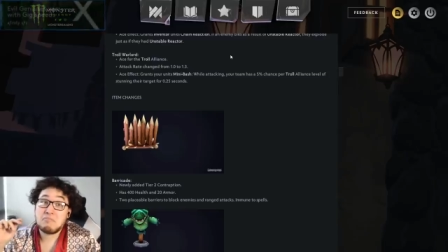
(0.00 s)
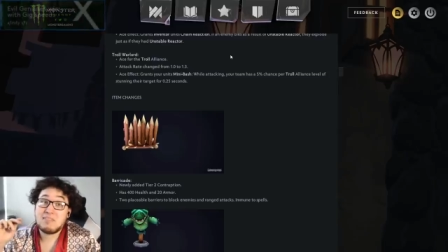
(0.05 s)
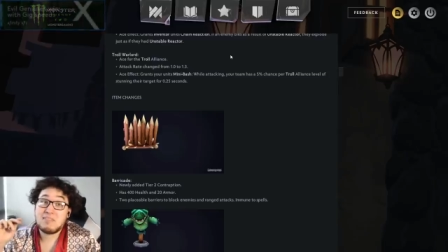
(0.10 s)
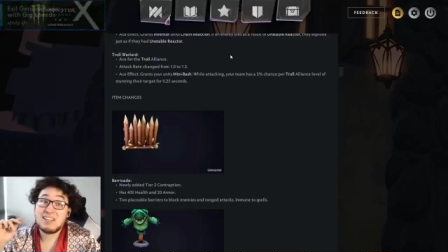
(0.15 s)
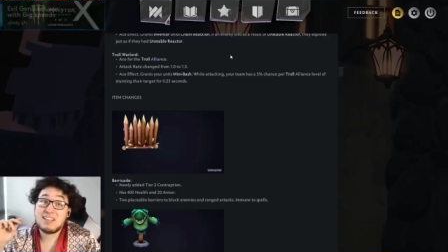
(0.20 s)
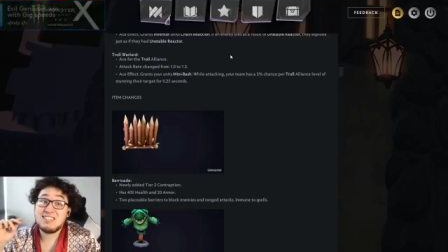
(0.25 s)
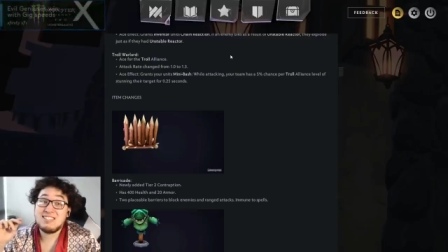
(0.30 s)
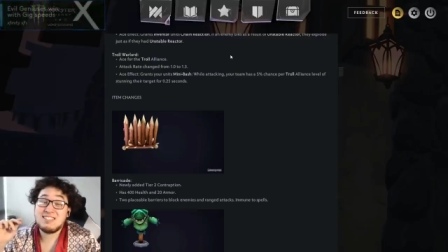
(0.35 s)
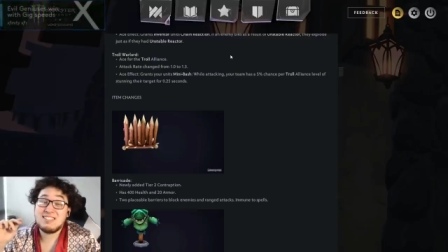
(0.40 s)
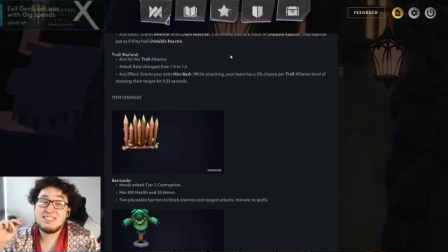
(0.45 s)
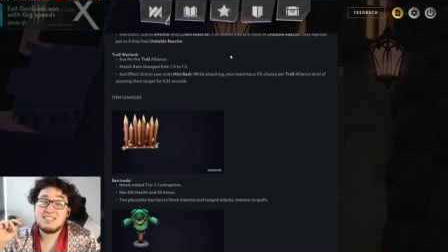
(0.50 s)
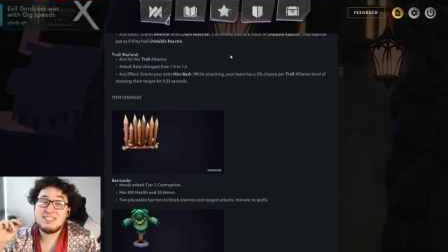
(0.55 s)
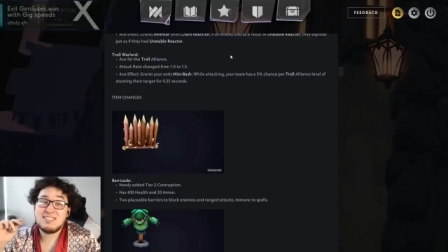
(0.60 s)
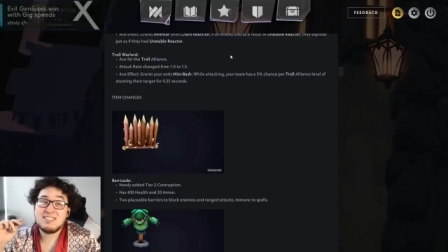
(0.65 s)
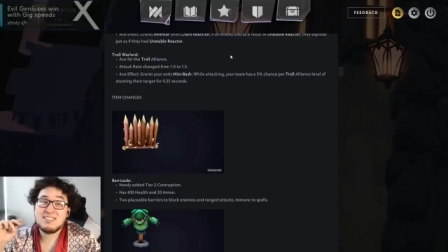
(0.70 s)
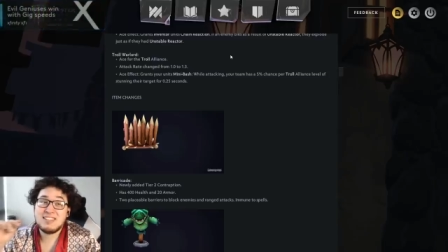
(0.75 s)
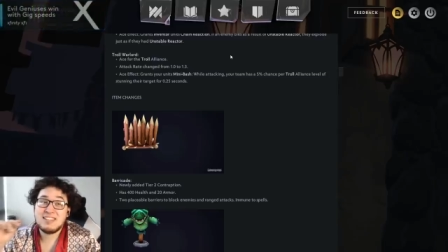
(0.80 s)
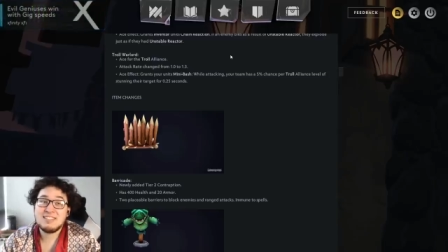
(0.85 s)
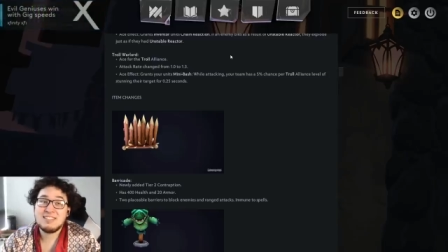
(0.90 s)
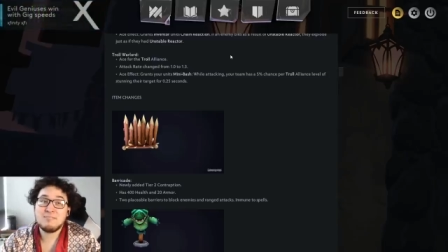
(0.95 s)

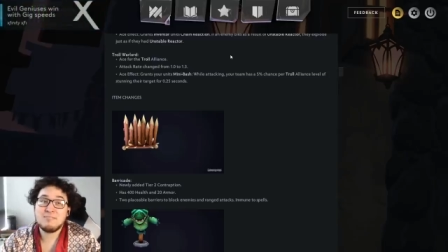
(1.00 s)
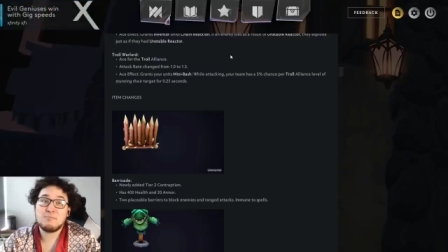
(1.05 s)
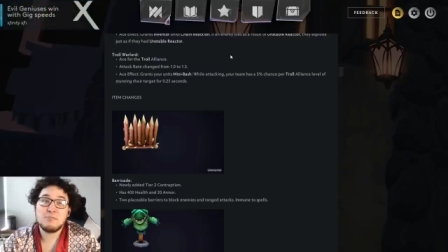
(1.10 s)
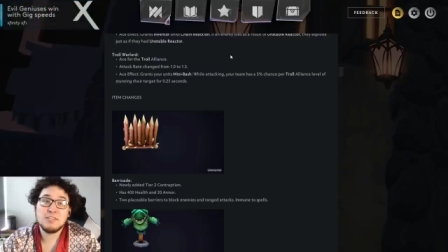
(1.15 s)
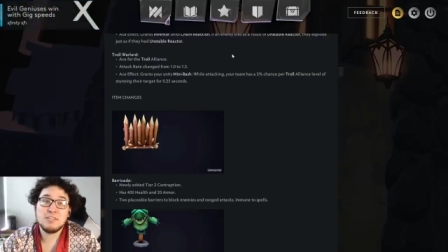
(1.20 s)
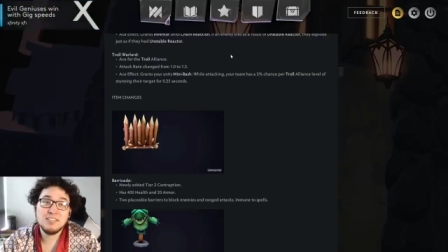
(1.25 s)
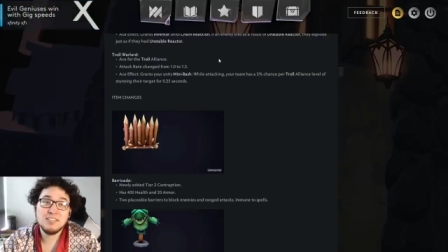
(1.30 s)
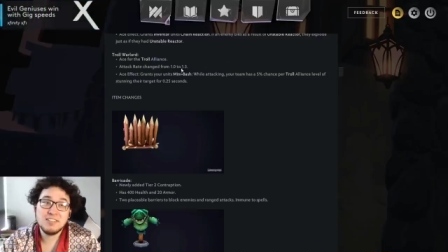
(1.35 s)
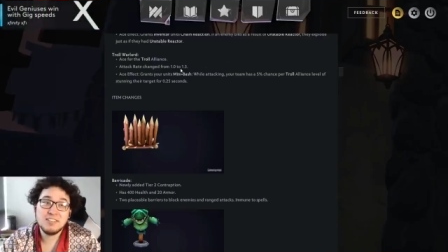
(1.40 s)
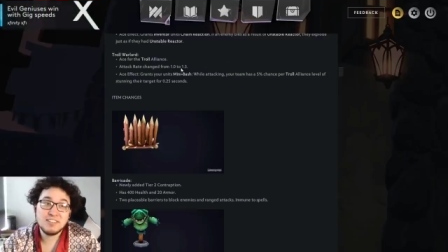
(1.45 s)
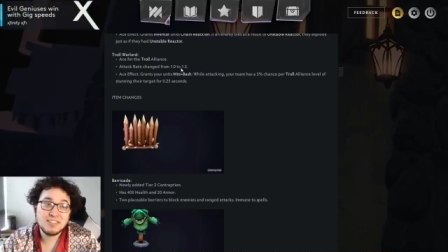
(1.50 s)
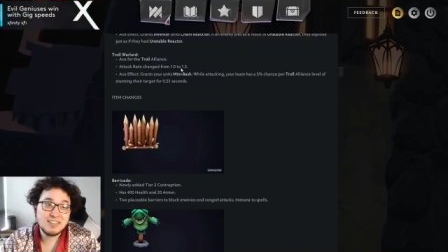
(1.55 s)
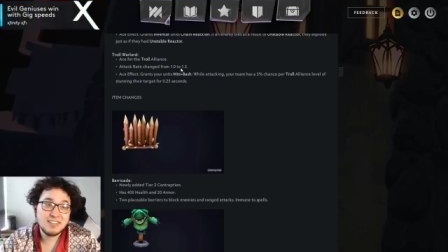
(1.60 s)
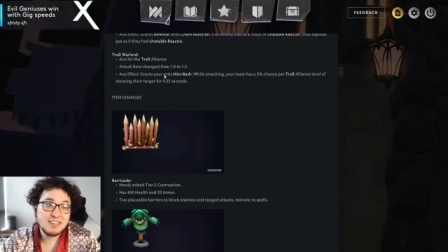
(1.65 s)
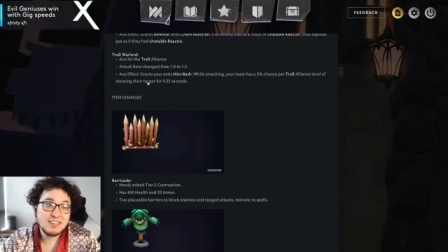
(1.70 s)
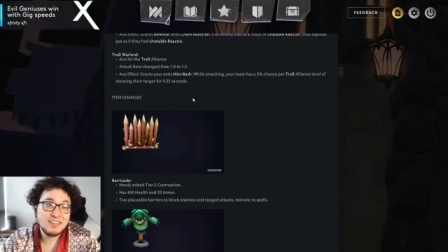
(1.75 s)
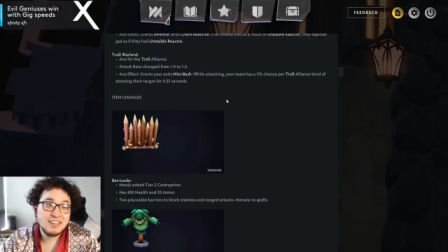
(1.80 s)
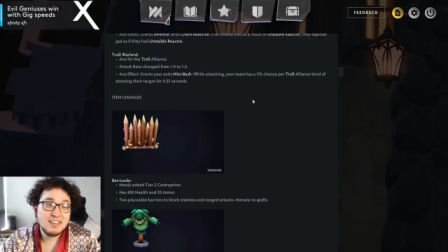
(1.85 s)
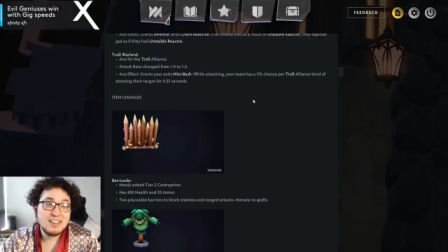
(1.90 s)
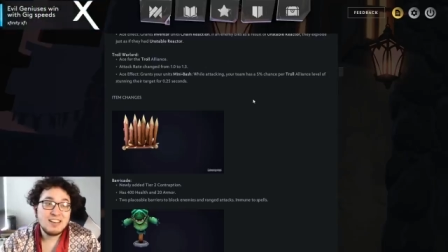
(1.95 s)
That's pretty good.
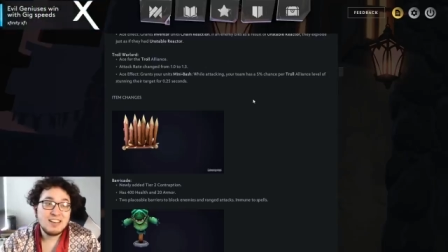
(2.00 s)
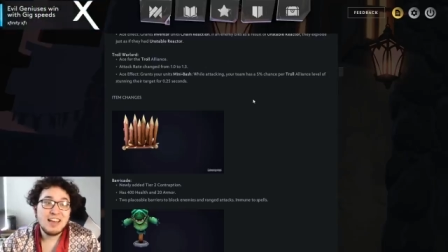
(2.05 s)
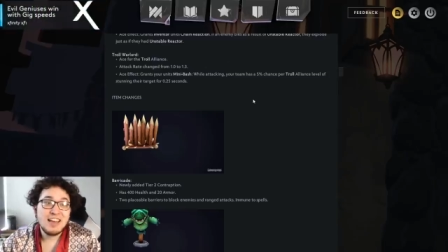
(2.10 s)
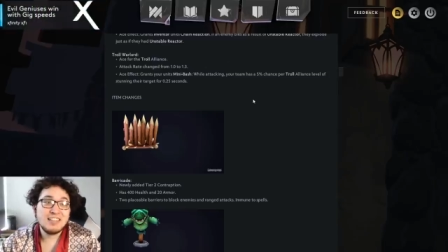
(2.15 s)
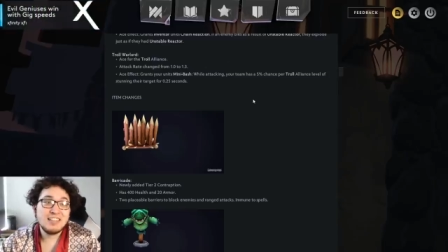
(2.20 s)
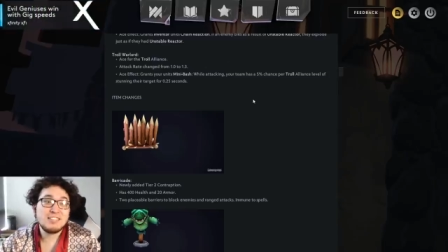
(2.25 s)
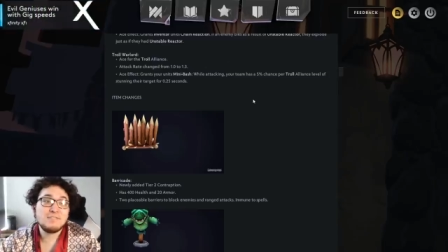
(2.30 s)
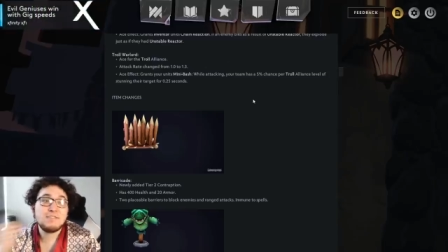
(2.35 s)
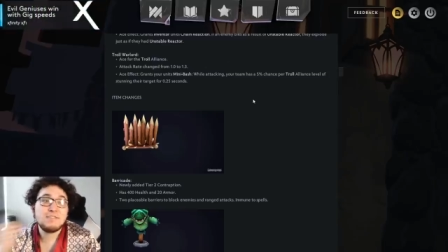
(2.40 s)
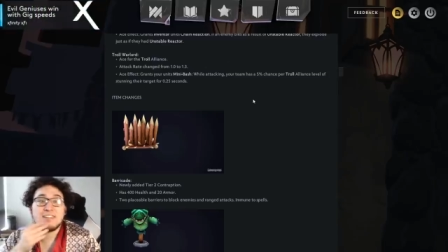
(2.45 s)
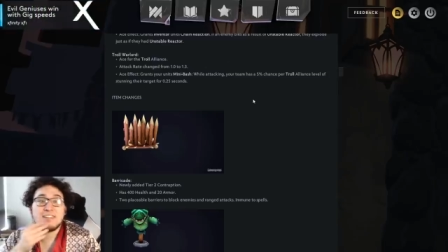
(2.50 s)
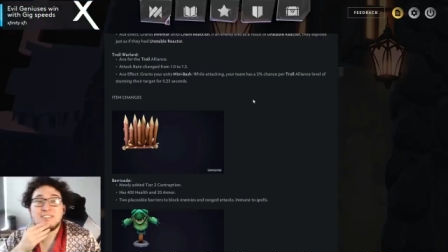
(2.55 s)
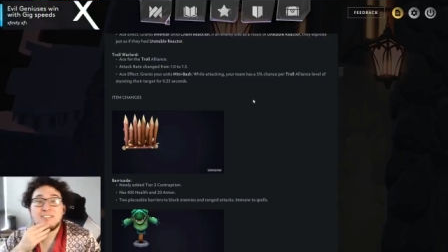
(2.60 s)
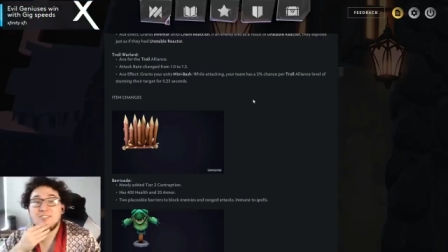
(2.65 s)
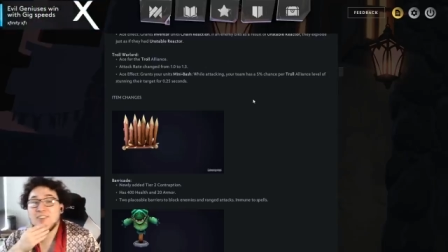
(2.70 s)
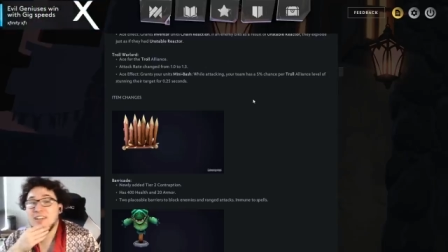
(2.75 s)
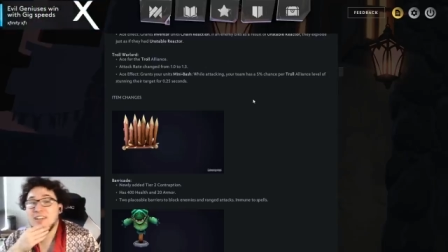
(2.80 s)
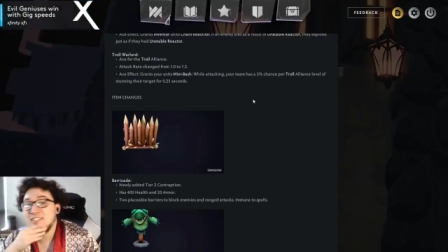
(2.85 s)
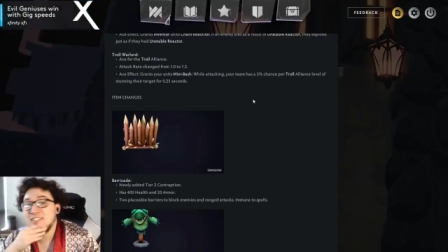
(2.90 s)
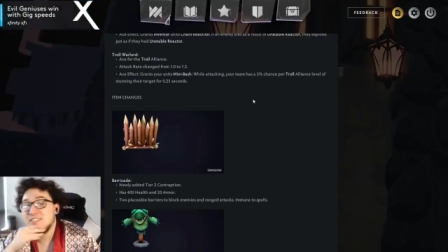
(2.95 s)
Ace effect.
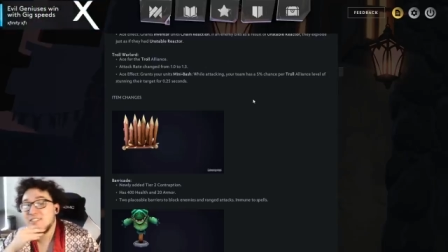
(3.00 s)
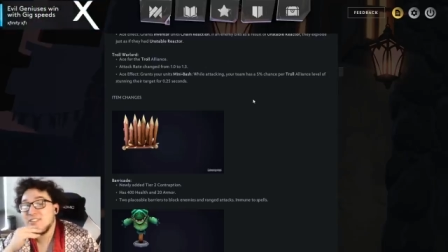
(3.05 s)
Grants